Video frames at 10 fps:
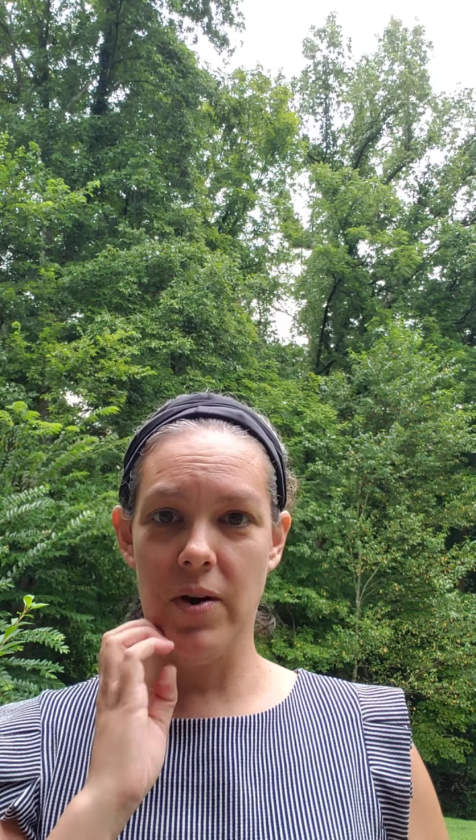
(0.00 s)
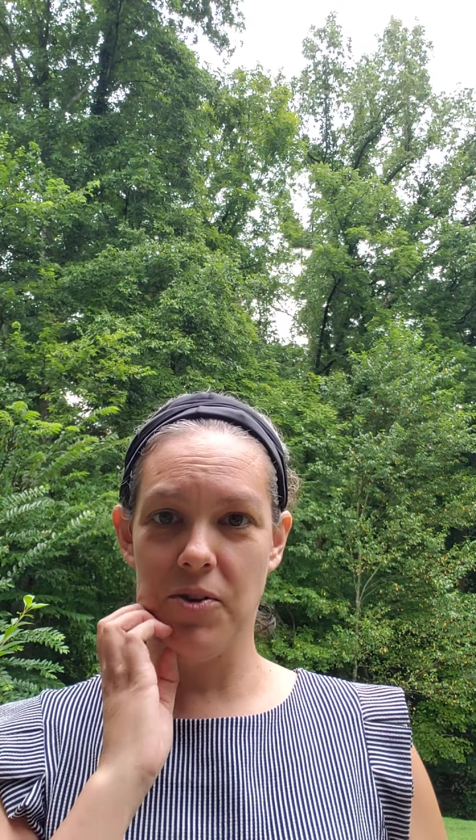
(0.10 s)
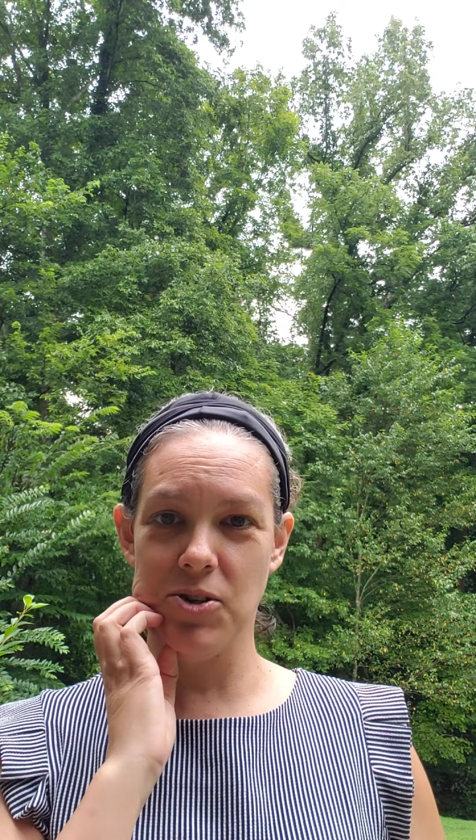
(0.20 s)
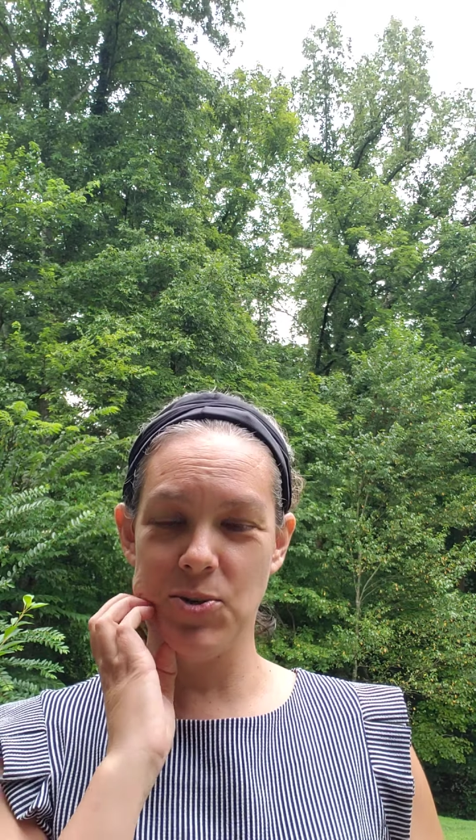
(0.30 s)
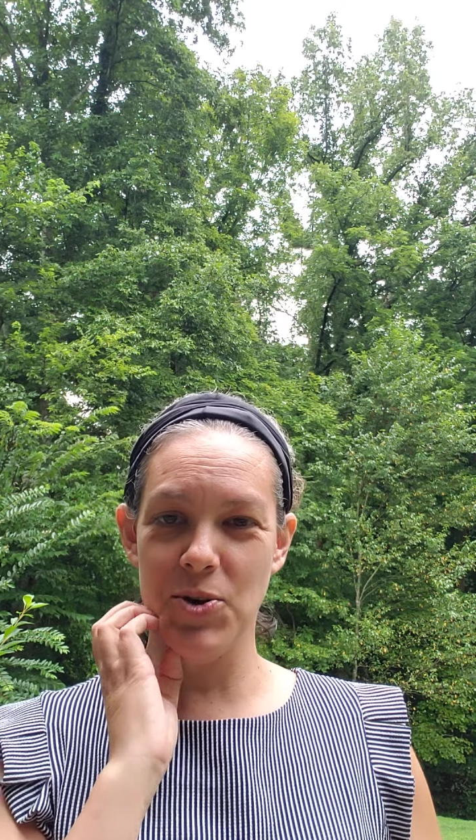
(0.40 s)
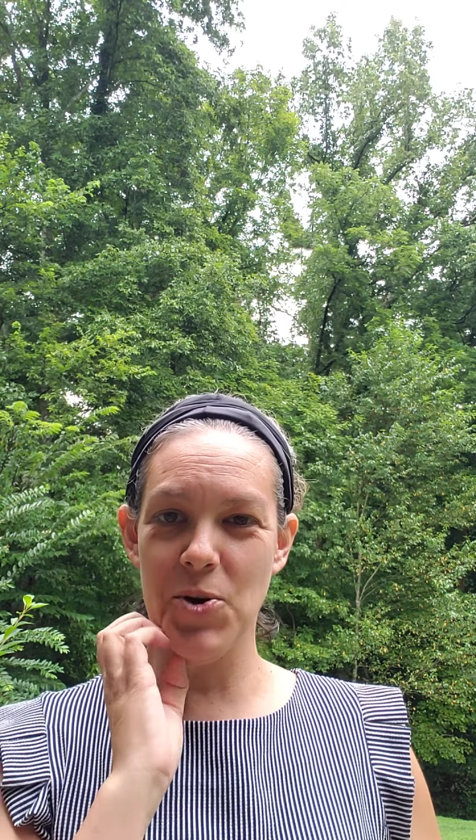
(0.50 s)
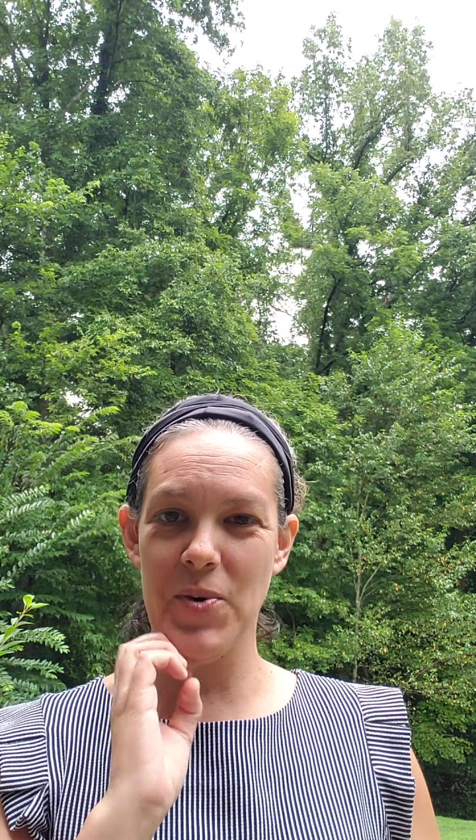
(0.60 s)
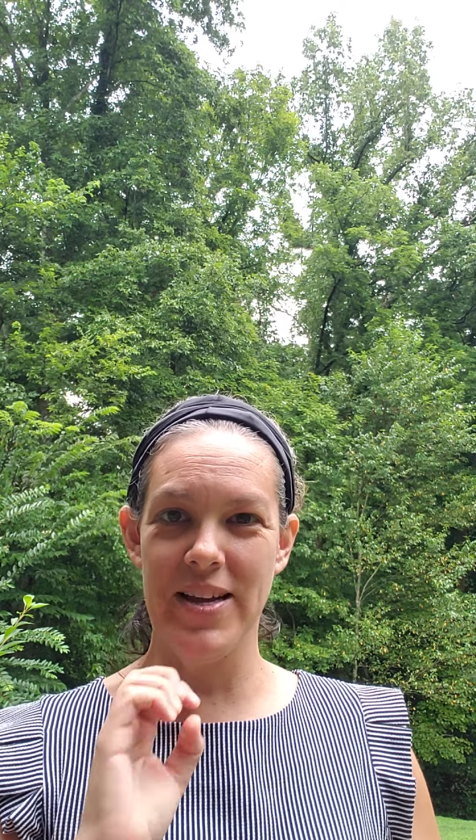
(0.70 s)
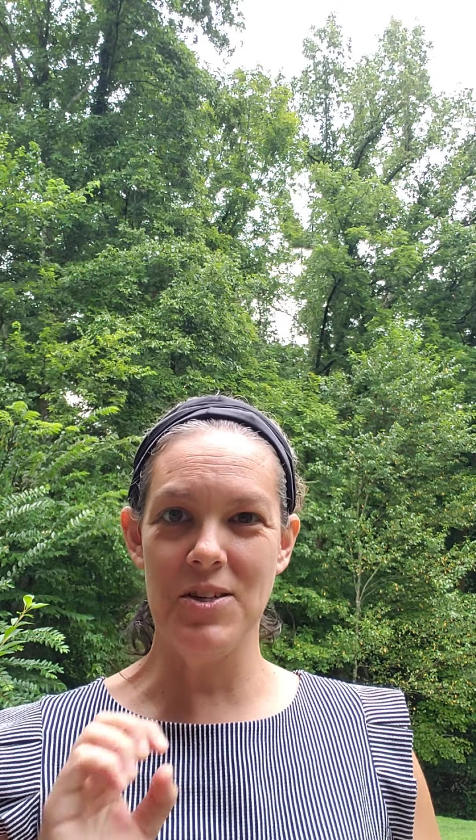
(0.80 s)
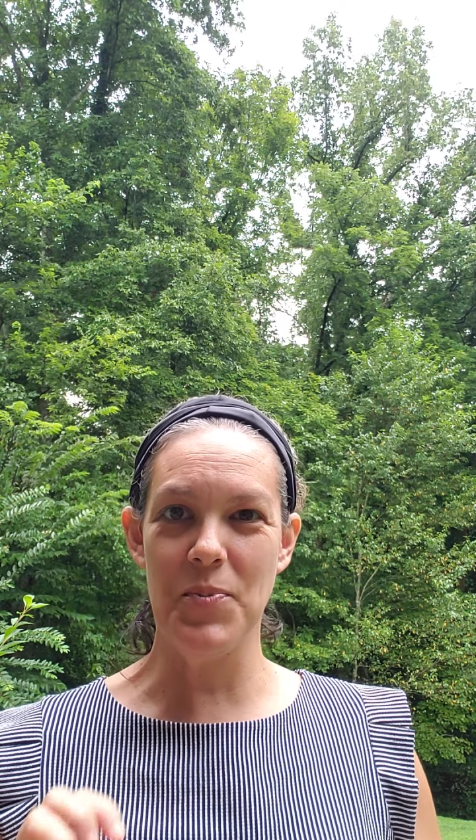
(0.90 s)
weather, so no
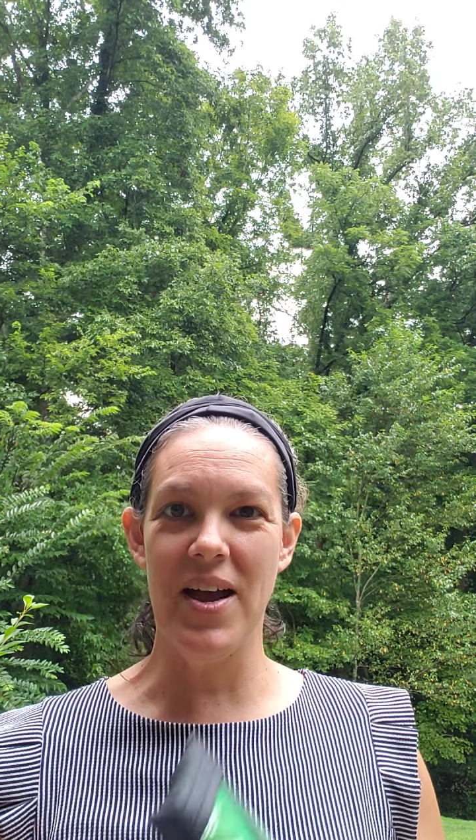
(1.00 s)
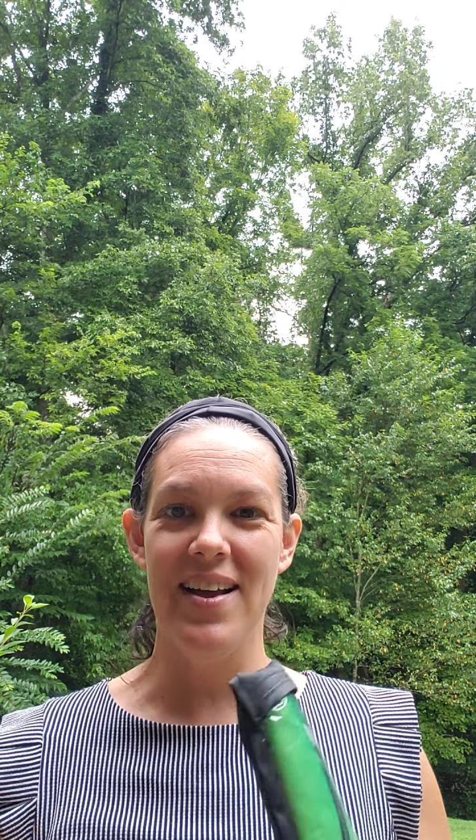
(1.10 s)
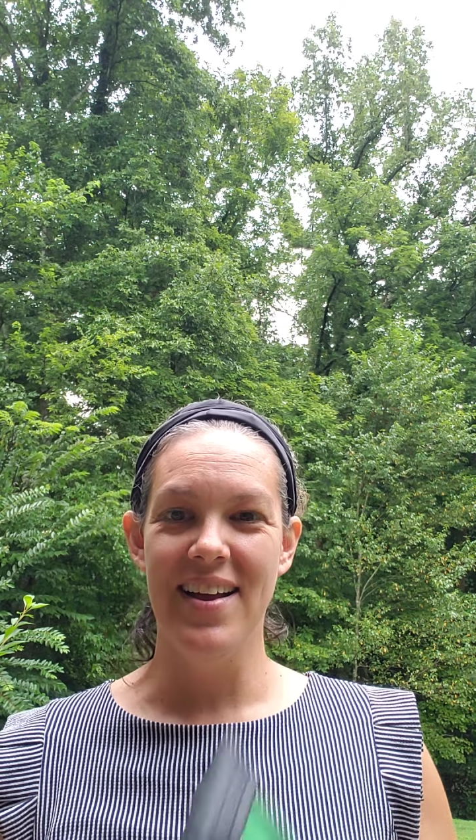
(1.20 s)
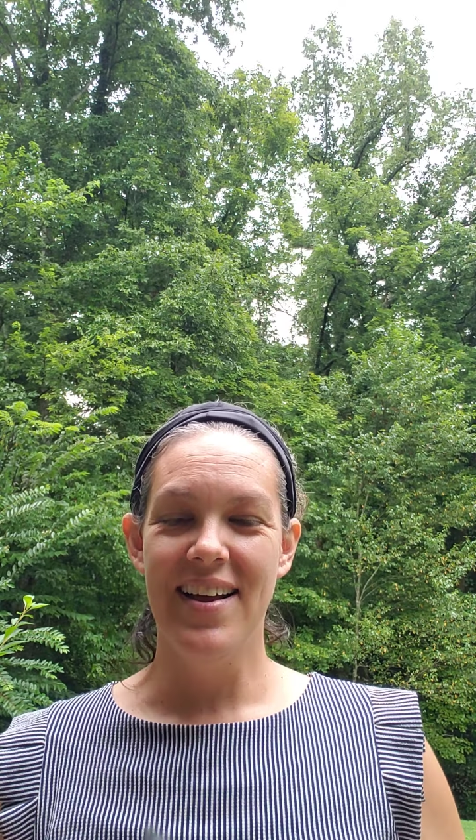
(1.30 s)
wind, but